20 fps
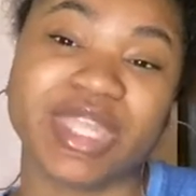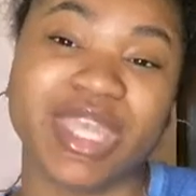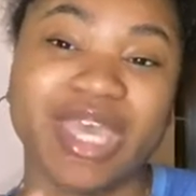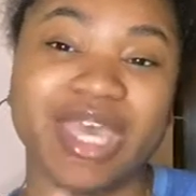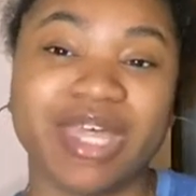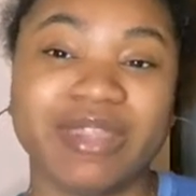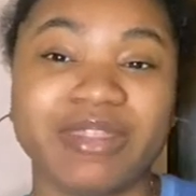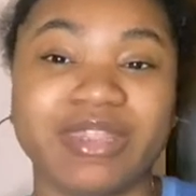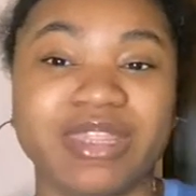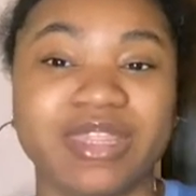
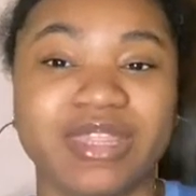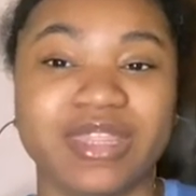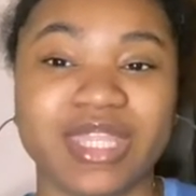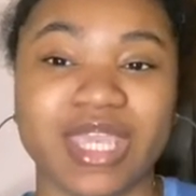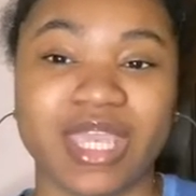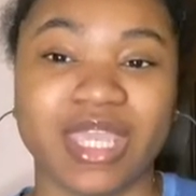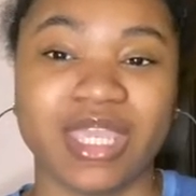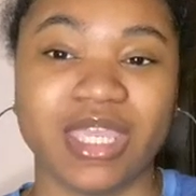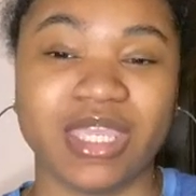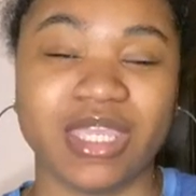I
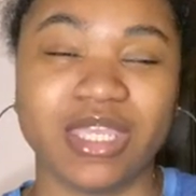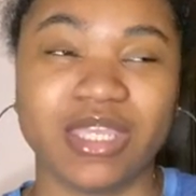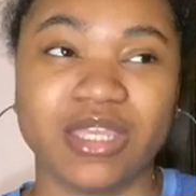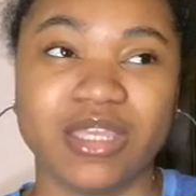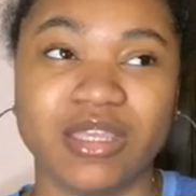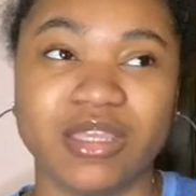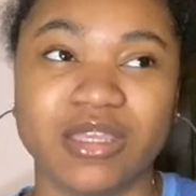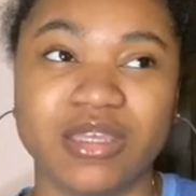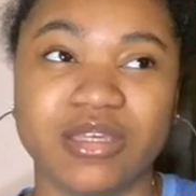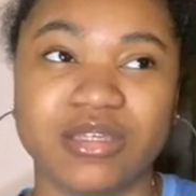think.
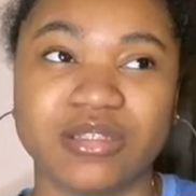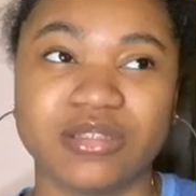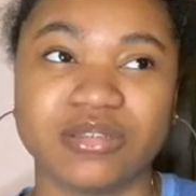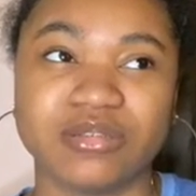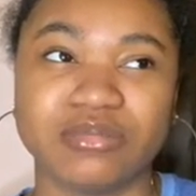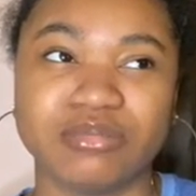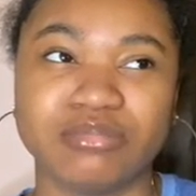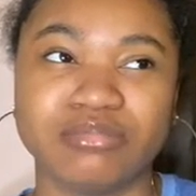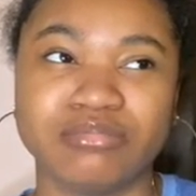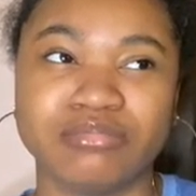But
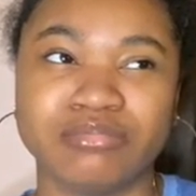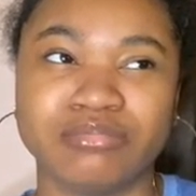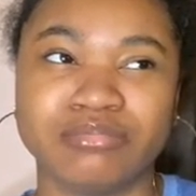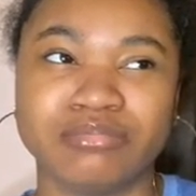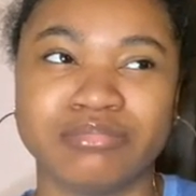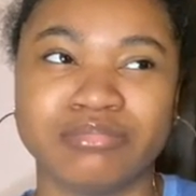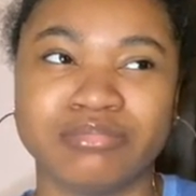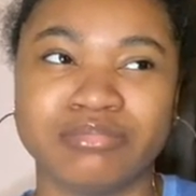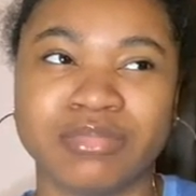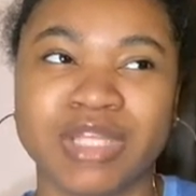
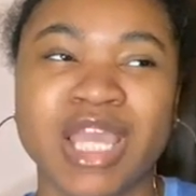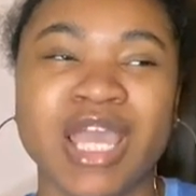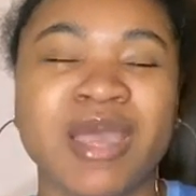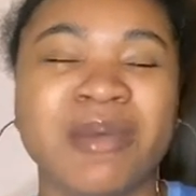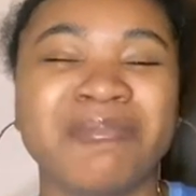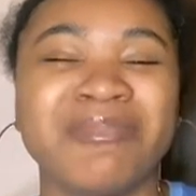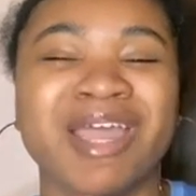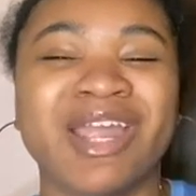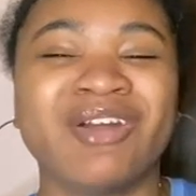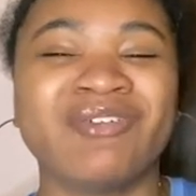
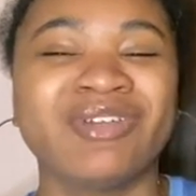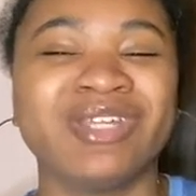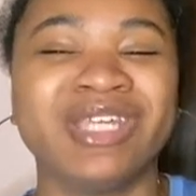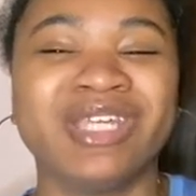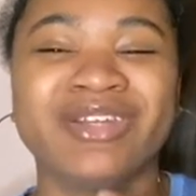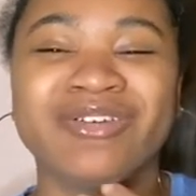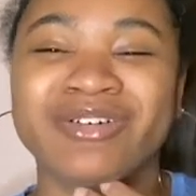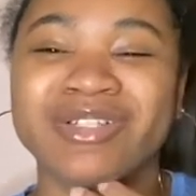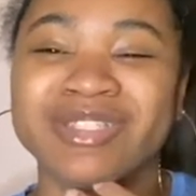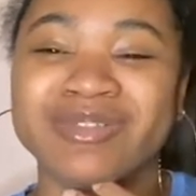I don't really
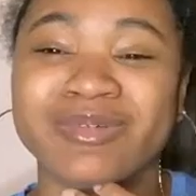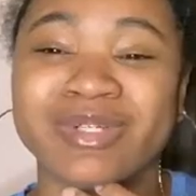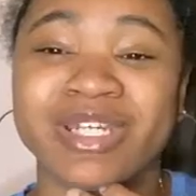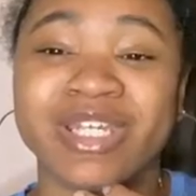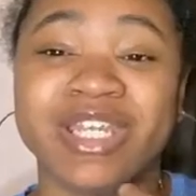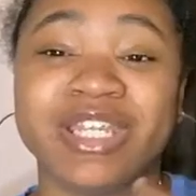get on Twitter.